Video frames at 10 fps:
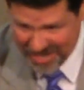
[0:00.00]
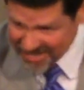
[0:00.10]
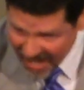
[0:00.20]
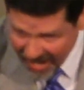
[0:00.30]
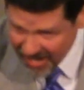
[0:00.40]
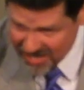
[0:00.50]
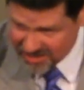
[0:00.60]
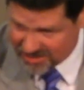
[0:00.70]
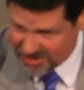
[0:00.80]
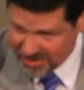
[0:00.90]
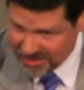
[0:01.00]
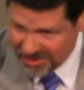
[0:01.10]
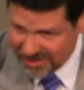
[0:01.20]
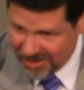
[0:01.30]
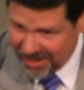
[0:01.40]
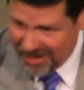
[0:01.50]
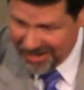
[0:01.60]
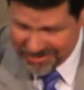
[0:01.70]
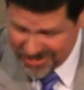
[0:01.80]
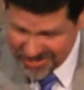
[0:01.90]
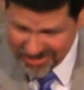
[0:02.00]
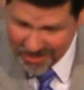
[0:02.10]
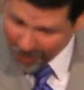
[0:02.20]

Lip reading: 3 days. It's just,